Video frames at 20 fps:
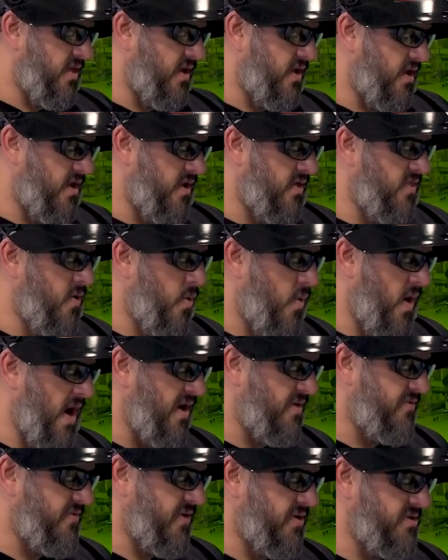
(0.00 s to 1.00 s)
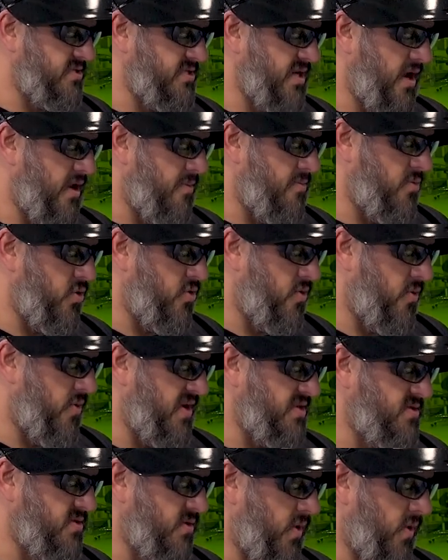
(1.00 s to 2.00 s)
the, the wire feeder is going to do the
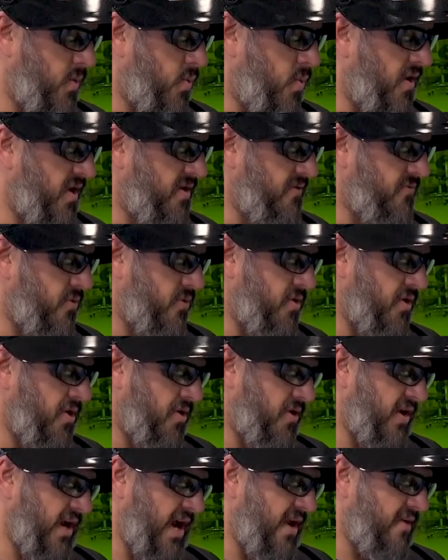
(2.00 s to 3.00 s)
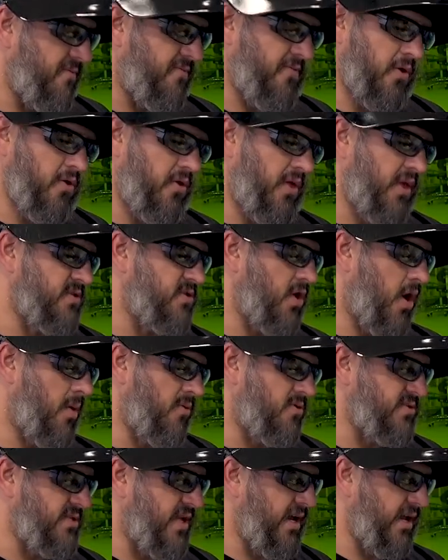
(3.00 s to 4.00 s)
rest of the work for you. You're going to feel it's
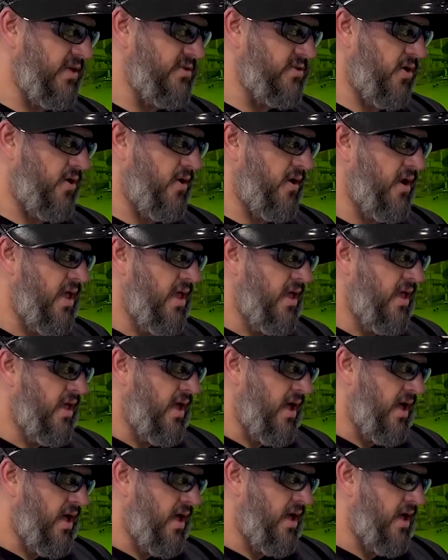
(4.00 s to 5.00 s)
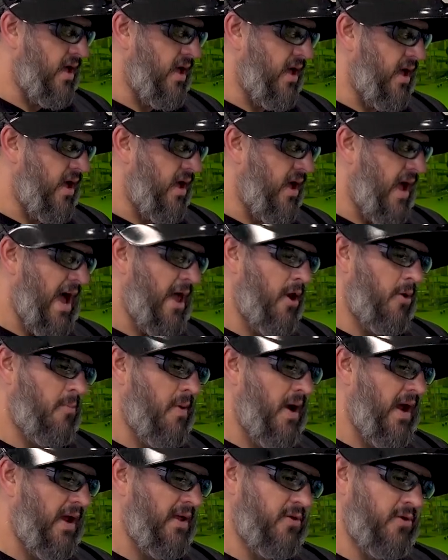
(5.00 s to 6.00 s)
almost like it's on uh, uh,
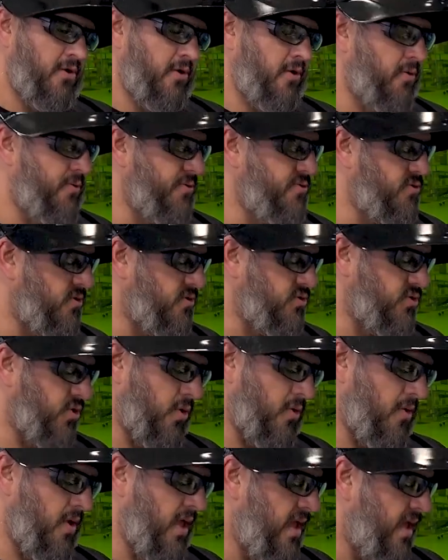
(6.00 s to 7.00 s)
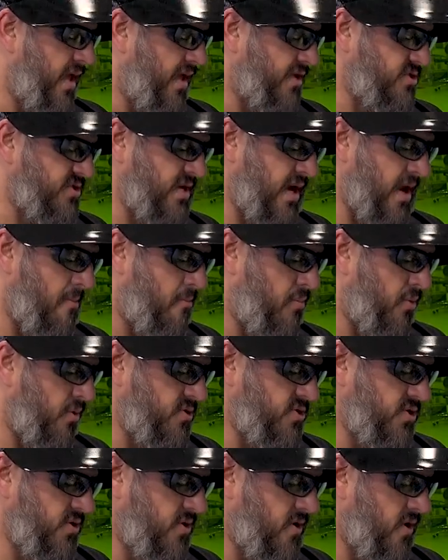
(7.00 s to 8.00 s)
autopilot or cruise control. It's just going to
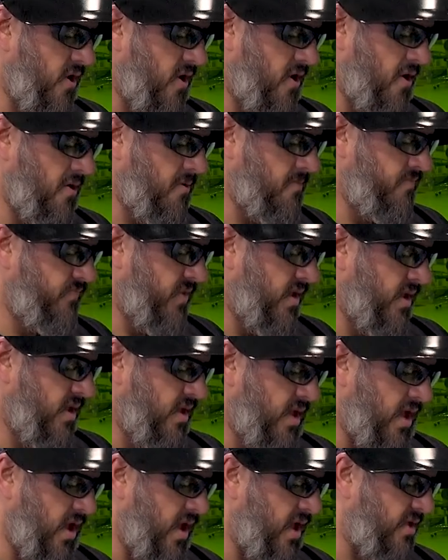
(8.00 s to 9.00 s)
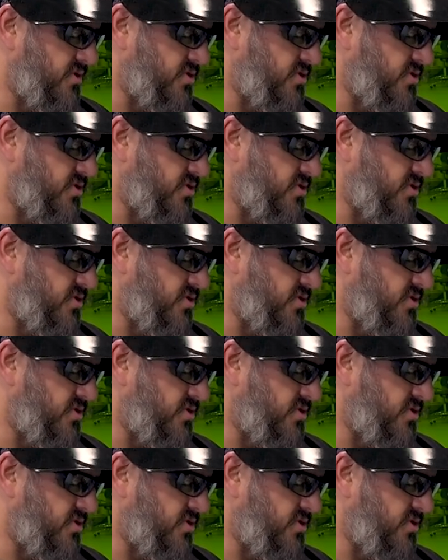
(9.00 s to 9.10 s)
push you along. Uh,